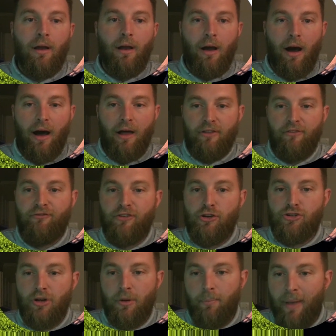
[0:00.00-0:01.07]
The
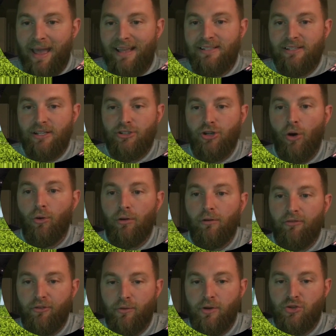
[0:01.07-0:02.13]
future pays a total
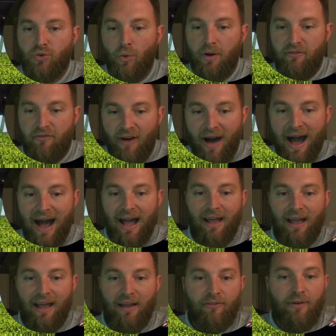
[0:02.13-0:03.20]
of
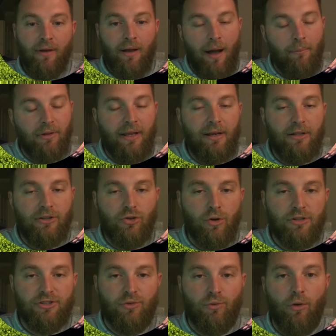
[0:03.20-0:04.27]
325. I'm leaning
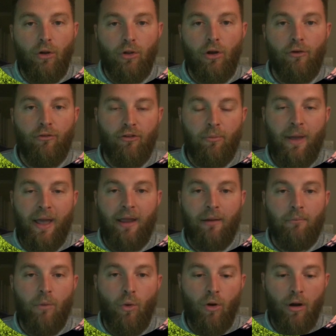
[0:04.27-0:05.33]
towards the rollover paying
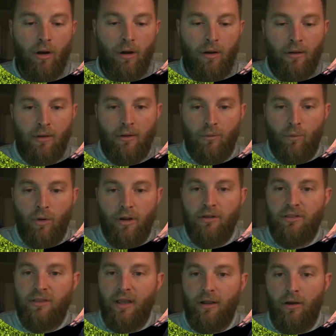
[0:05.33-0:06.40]
more. What do you
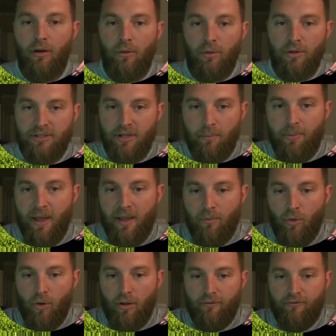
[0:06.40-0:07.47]
think, Hoda? What's going to pay
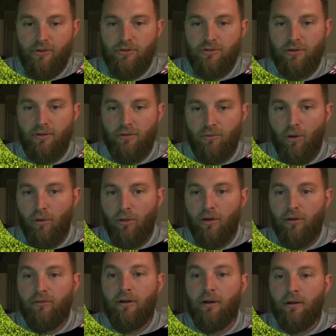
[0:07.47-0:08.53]
more, the future or the
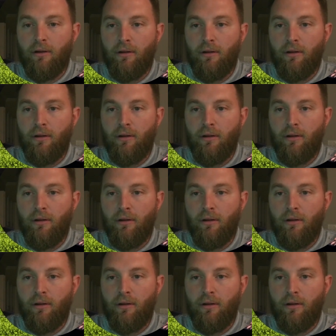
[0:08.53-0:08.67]
rollover?